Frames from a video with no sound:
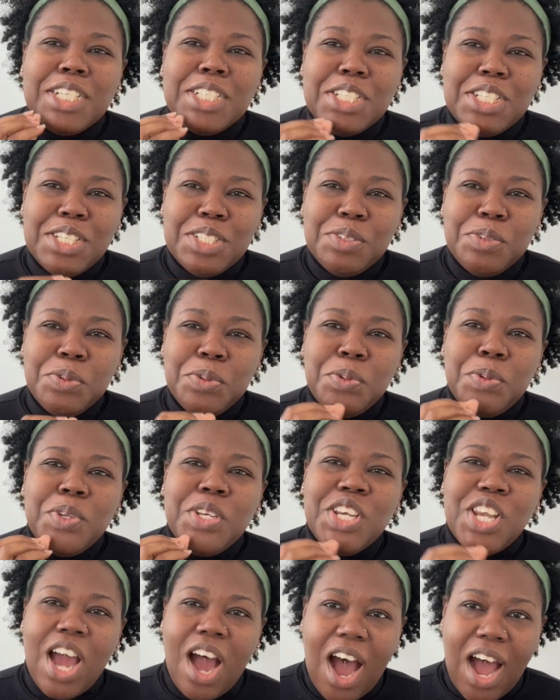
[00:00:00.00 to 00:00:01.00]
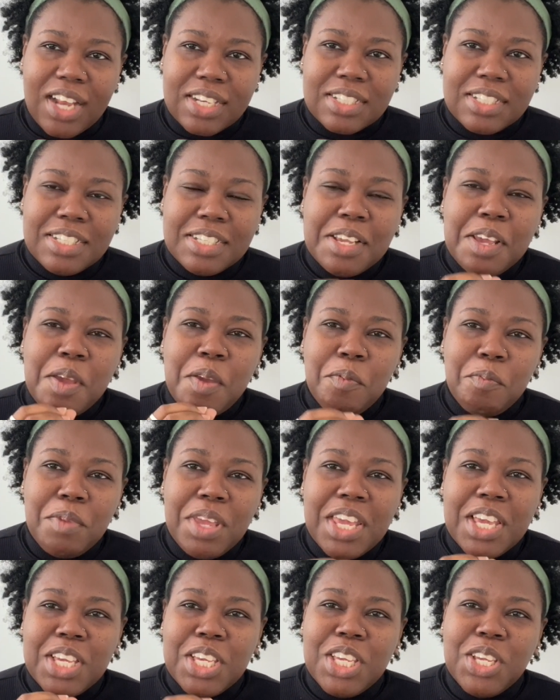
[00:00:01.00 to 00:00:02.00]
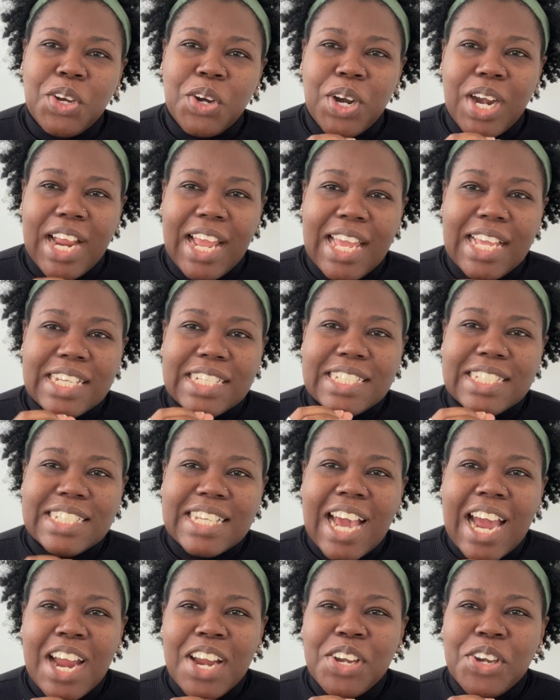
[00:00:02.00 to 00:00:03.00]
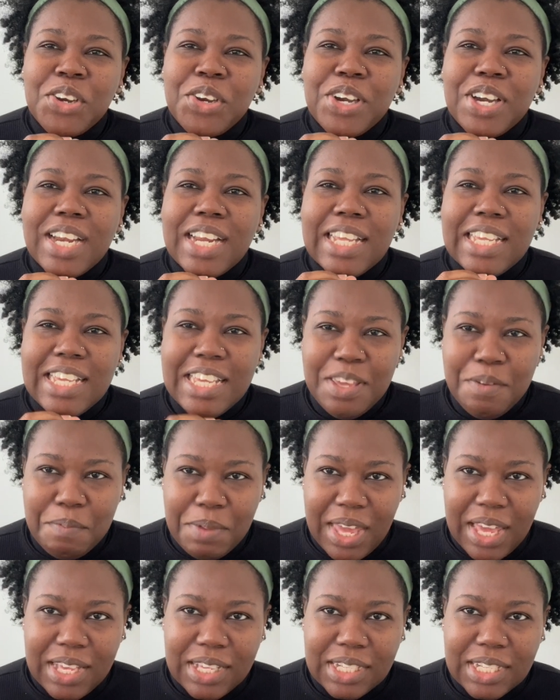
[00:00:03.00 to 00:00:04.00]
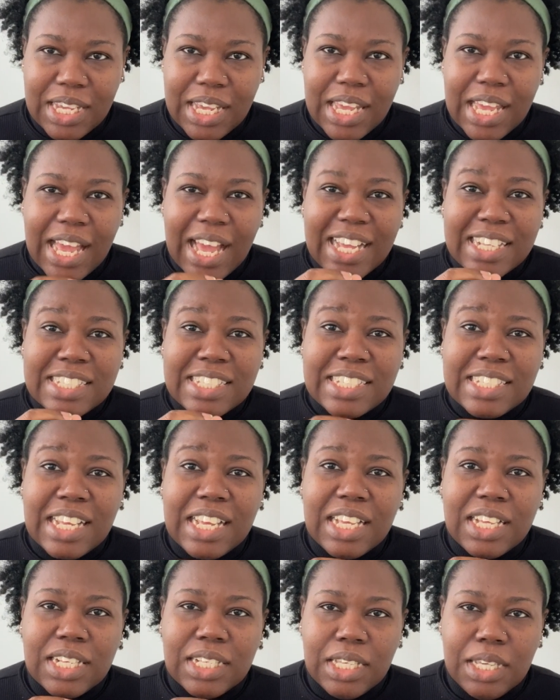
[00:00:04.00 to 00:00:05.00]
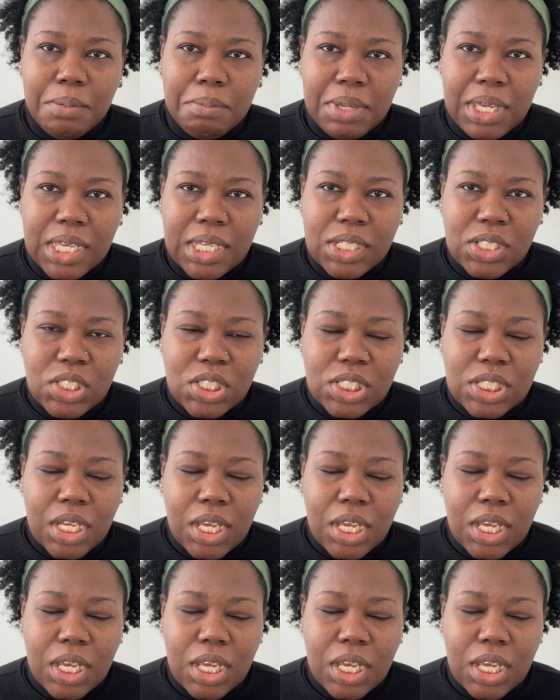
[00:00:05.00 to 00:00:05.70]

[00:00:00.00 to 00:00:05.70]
Do not make your entire email a single image.